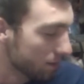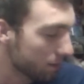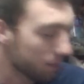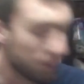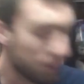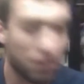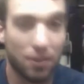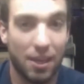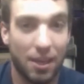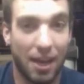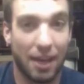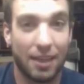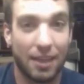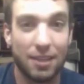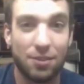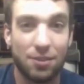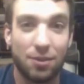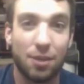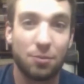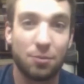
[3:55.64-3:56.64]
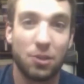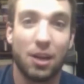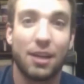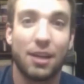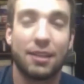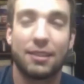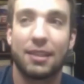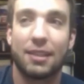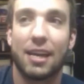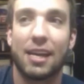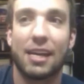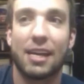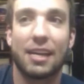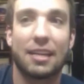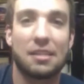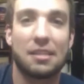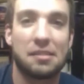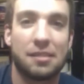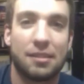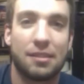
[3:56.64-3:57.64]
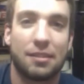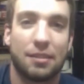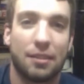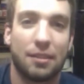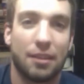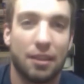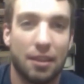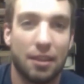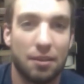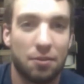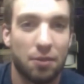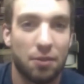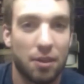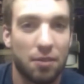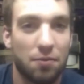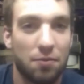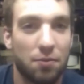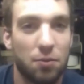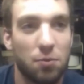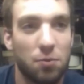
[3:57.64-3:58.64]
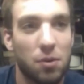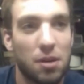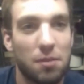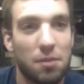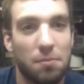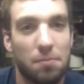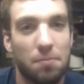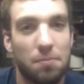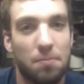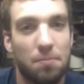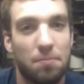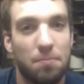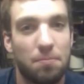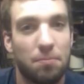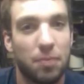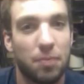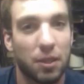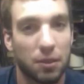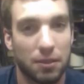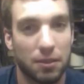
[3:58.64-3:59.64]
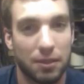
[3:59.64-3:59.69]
So yeah, I guess what I'm trying to say is, if you want to build